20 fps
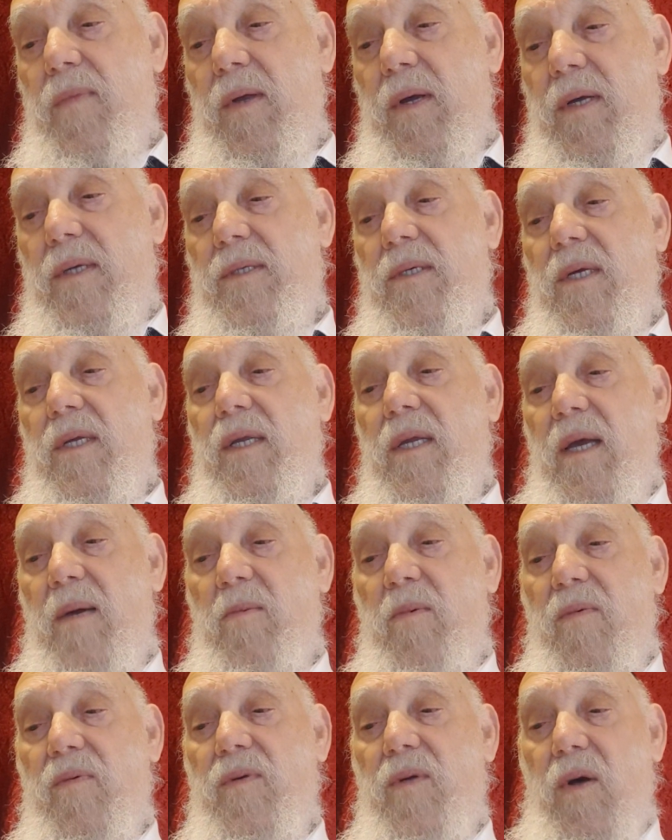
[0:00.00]
at the
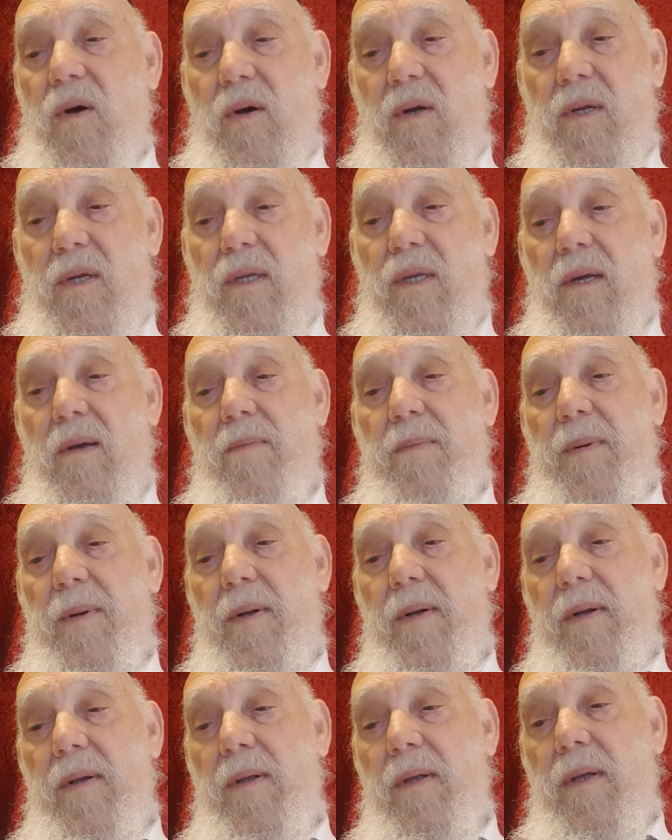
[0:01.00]
time of the Holy
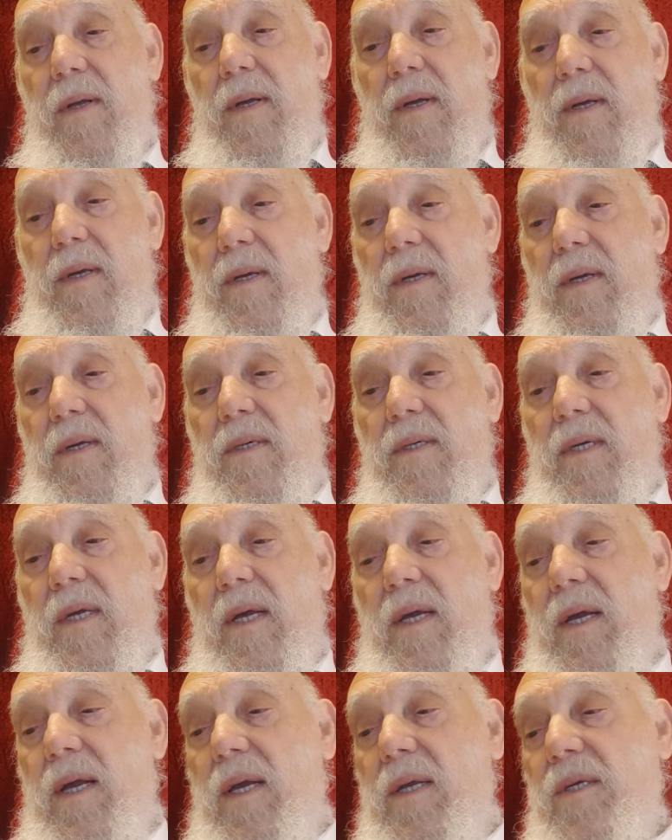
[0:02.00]
Temple, the
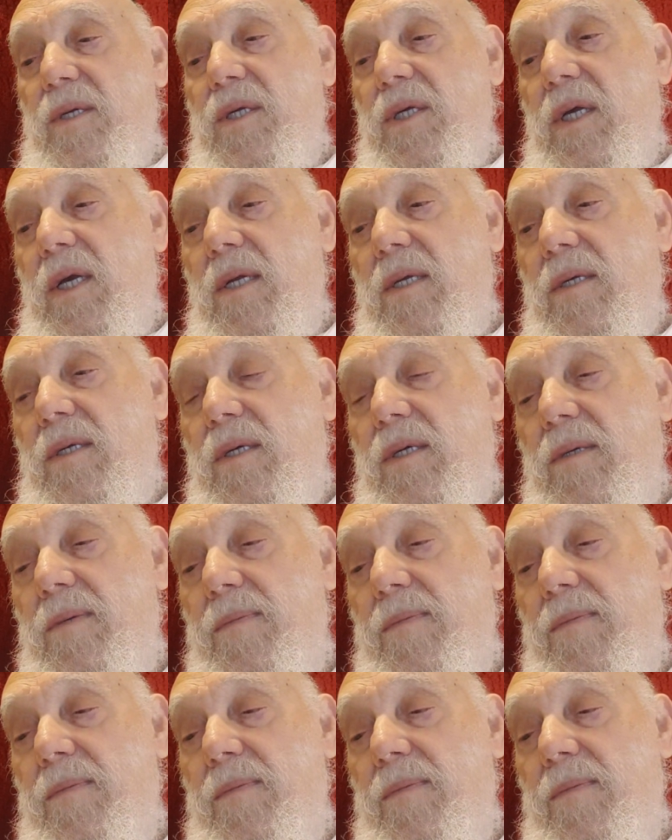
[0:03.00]
incense